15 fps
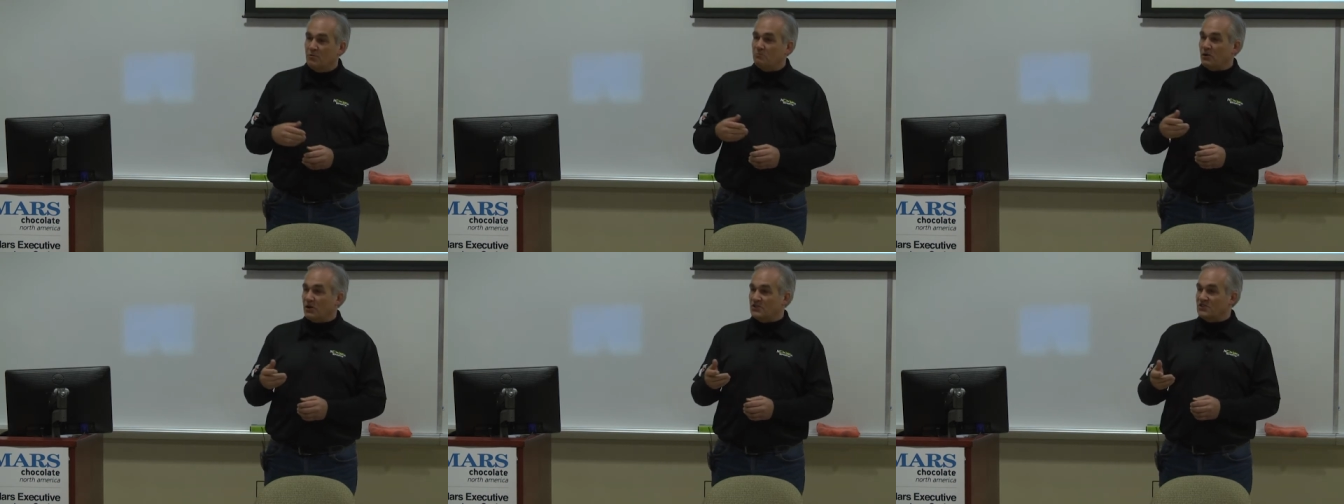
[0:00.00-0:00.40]

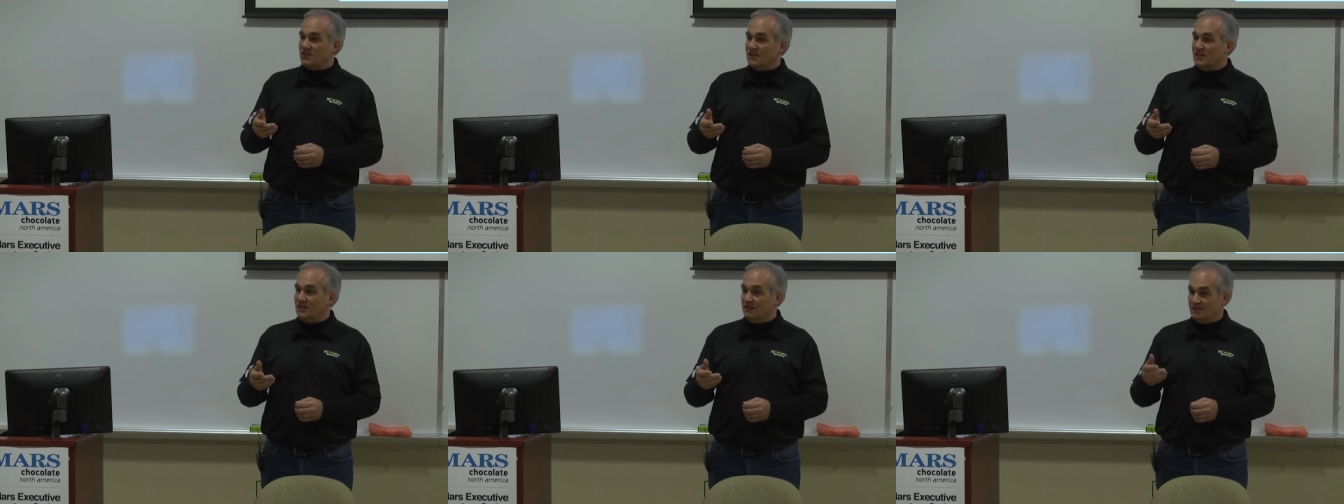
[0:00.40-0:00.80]
Park
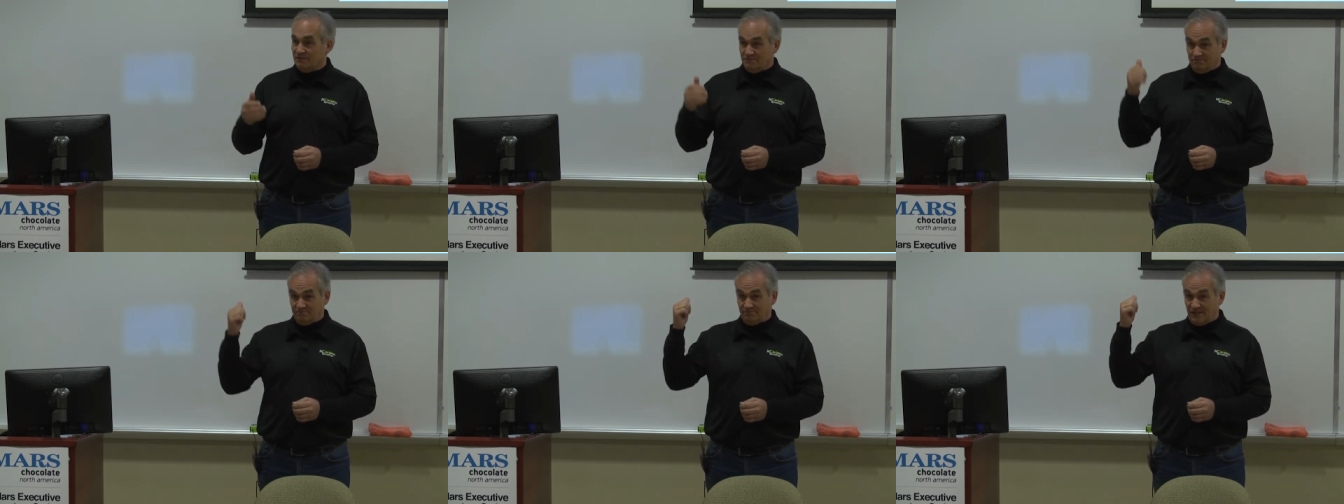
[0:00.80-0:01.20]
City,
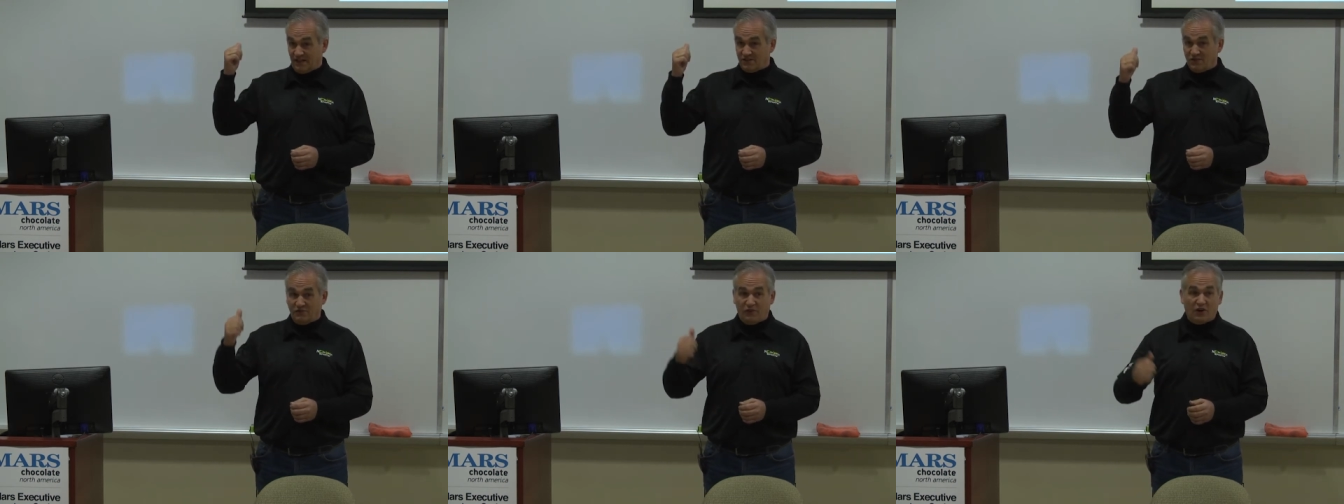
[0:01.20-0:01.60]

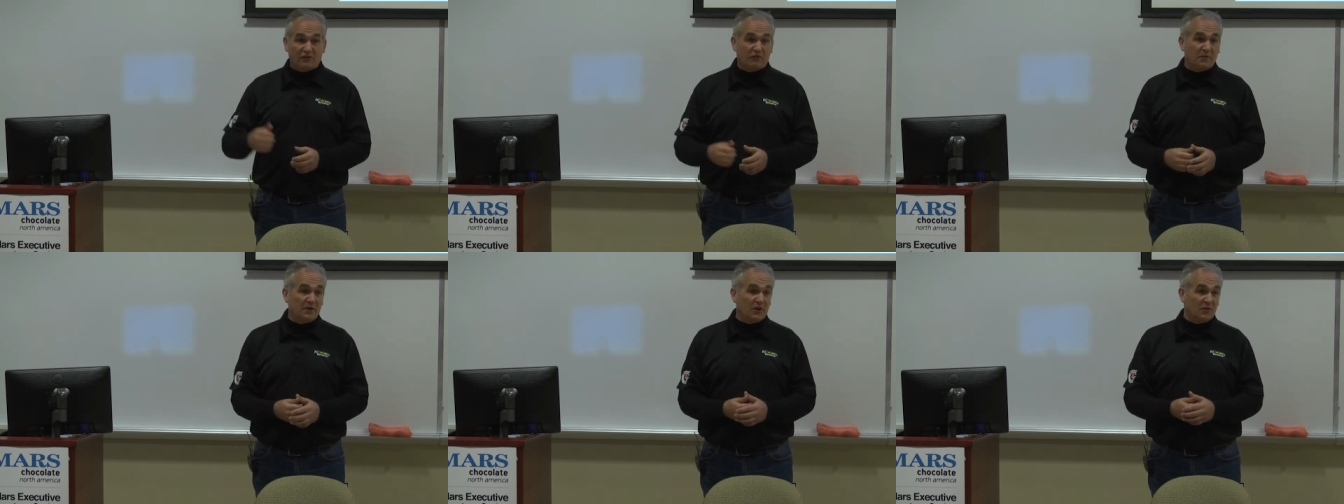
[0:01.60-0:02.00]
not too far
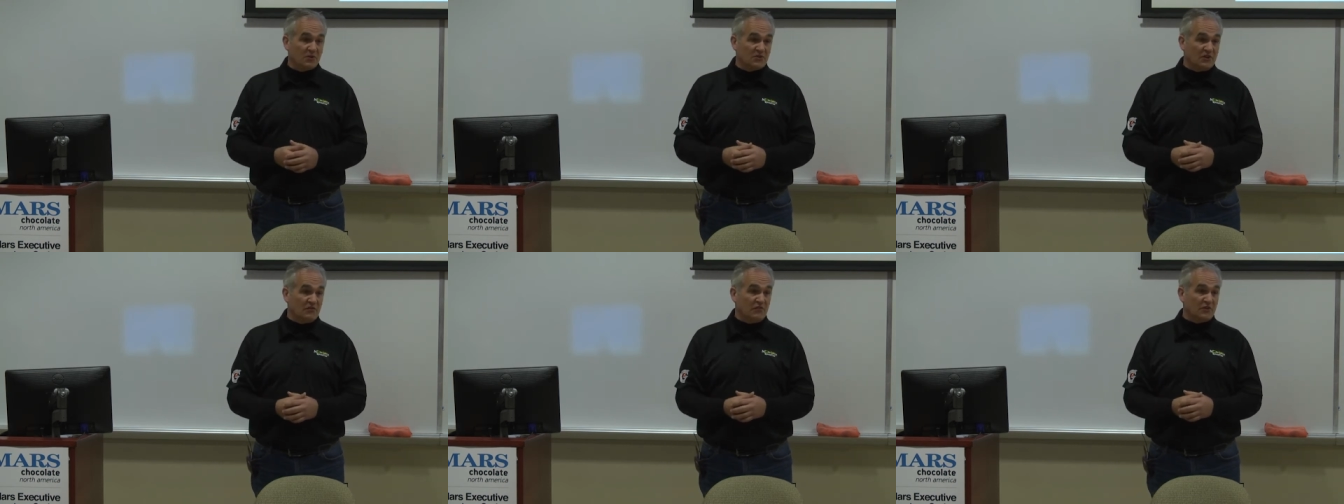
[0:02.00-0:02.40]
from here,
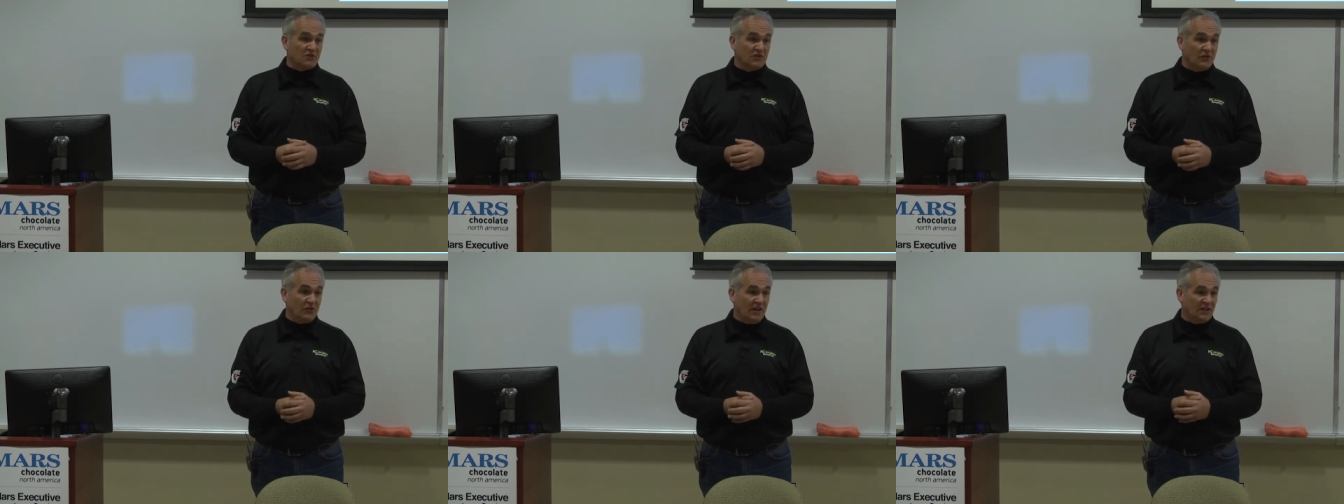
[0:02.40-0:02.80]
was our
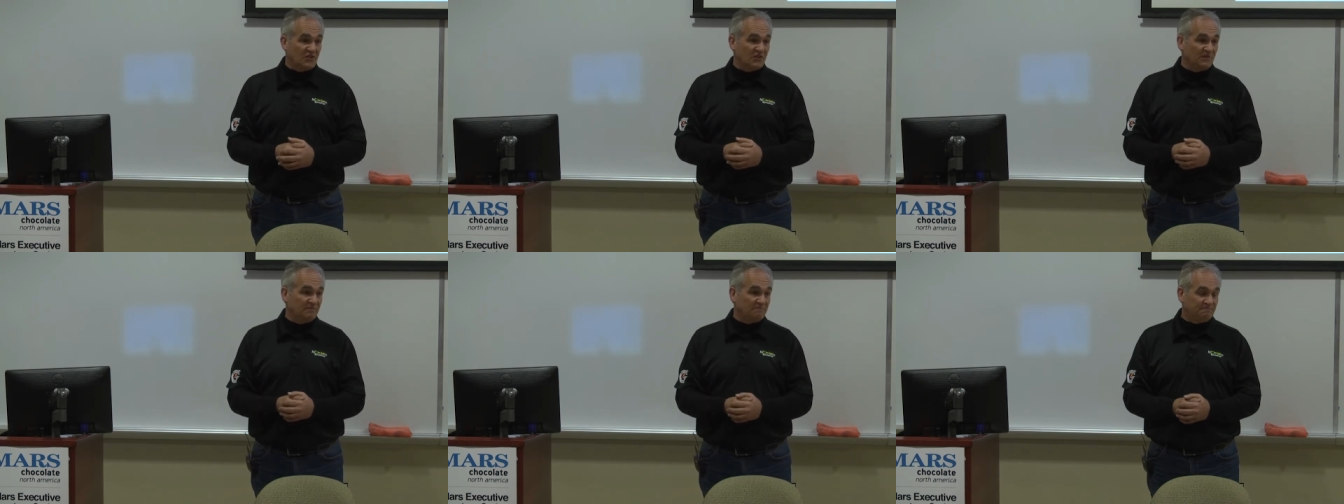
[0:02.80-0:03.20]
first
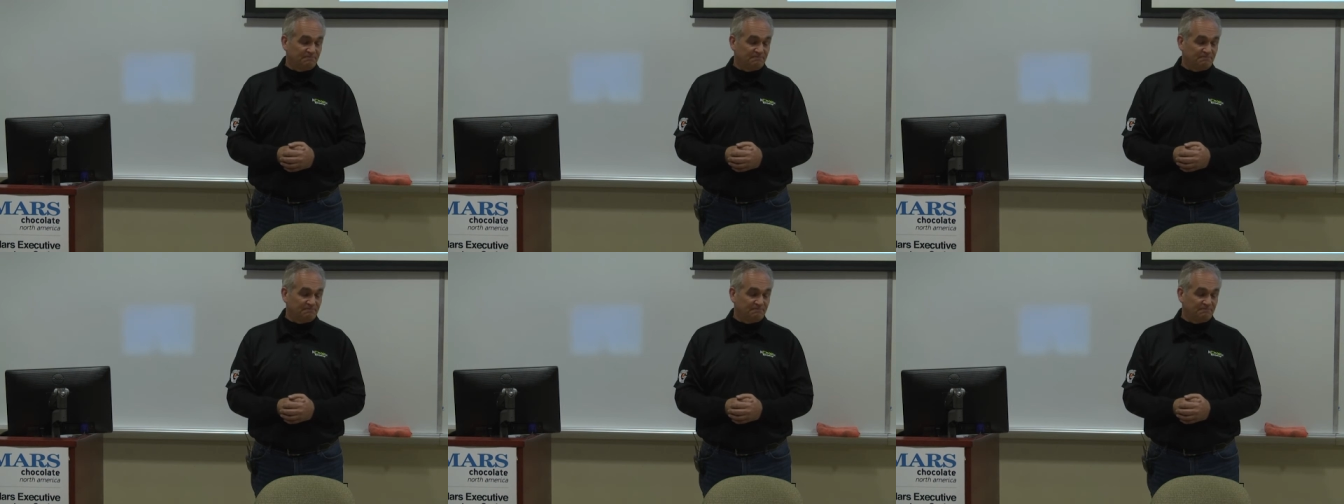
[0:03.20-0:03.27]
location.